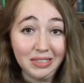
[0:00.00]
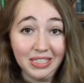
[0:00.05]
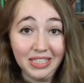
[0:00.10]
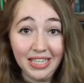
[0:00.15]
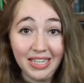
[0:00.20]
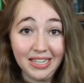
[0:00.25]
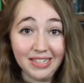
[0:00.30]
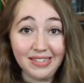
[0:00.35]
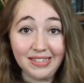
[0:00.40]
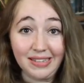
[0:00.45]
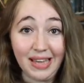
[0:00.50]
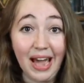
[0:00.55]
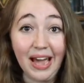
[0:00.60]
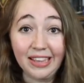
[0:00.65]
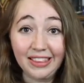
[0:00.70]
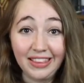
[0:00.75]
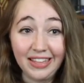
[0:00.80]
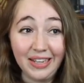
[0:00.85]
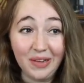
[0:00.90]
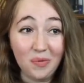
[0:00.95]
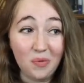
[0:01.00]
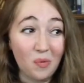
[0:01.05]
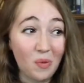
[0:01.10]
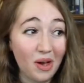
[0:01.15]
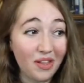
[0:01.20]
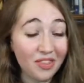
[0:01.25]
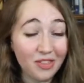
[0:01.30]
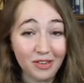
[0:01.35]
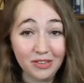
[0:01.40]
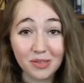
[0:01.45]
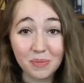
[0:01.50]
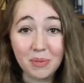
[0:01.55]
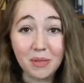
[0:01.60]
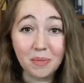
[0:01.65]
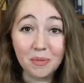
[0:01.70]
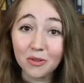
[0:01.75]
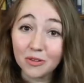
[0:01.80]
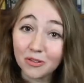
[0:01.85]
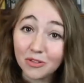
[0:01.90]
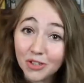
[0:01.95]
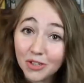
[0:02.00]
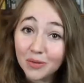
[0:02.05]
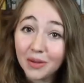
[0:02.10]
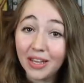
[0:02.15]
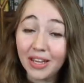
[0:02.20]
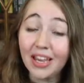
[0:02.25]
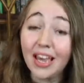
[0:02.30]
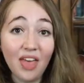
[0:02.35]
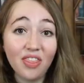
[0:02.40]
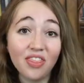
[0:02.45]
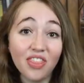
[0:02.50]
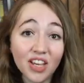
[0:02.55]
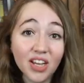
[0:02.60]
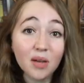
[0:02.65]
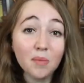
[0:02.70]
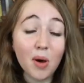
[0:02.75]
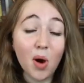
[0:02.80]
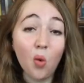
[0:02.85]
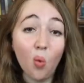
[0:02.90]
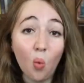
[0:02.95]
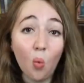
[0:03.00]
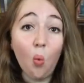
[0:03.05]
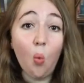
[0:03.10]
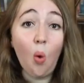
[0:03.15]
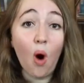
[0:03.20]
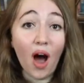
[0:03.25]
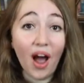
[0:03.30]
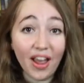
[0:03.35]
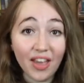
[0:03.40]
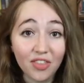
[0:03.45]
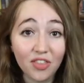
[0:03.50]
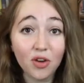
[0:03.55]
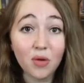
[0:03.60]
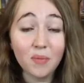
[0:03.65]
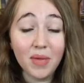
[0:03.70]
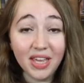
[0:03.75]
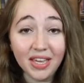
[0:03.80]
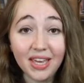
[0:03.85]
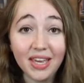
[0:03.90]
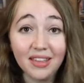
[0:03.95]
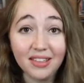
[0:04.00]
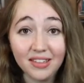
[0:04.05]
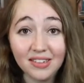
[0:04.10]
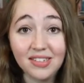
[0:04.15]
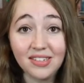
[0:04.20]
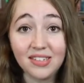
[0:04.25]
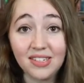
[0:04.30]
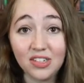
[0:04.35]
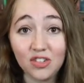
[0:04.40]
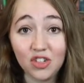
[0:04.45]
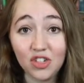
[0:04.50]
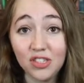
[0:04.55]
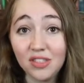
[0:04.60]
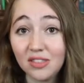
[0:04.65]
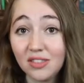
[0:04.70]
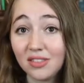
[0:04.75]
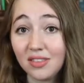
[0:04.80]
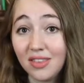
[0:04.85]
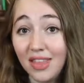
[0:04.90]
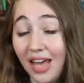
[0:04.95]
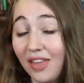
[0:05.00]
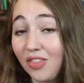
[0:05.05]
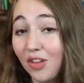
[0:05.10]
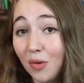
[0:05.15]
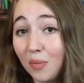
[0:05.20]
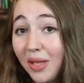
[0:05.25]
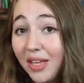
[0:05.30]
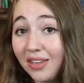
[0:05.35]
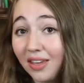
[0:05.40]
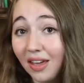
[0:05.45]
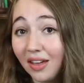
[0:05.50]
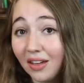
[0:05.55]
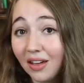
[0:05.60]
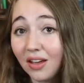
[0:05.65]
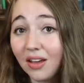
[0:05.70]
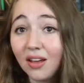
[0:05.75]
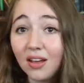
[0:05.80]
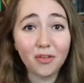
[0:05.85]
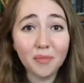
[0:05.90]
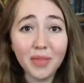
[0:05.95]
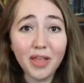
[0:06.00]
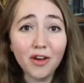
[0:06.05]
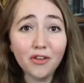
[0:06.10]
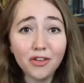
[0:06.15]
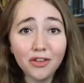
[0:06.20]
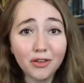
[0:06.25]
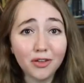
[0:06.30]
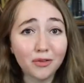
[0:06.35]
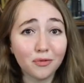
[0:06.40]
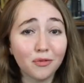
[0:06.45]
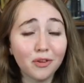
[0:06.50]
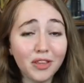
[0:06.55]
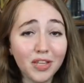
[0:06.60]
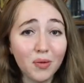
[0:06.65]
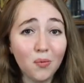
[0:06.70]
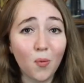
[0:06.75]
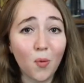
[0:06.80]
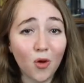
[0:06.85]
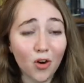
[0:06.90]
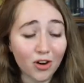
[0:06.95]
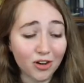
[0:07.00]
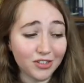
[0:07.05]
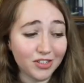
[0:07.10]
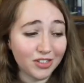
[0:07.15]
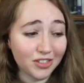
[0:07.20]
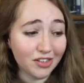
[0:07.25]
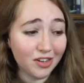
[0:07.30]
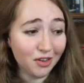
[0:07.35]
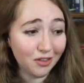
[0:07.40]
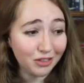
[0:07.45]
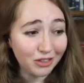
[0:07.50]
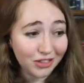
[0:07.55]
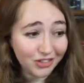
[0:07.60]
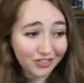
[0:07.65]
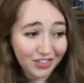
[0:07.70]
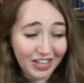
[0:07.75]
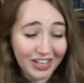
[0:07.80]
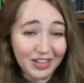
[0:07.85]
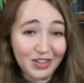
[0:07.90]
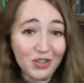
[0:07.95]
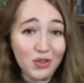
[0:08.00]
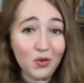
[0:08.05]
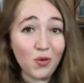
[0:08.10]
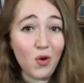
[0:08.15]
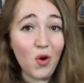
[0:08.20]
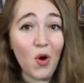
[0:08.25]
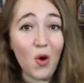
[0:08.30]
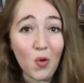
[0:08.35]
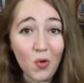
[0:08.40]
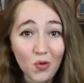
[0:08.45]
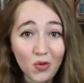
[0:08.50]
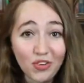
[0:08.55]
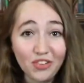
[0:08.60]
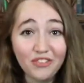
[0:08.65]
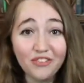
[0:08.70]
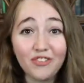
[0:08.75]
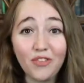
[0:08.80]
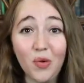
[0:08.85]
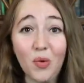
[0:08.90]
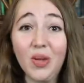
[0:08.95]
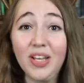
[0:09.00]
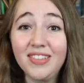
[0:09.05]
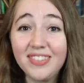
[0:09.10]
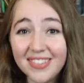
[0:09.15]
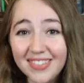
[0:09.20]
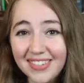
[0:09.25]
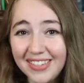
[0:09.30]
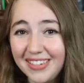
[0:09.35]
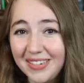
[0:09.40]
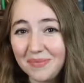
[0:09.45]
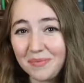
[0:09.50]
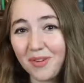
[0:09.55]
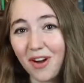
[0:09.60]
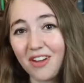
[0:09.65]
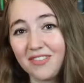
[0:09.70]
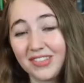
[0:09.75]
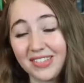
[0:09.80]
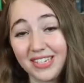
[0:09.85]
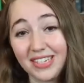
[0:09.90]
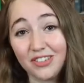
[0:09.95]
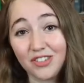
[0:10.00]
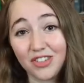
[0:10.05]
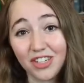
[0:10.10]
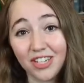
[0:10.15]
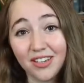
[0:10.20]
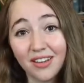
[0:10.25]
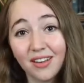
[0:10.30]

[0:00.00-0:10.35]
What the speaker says: exactly what those people are doing and think about why they're making the decisions that they're making. From there, you can really work to cultivate your own voice in improvisation.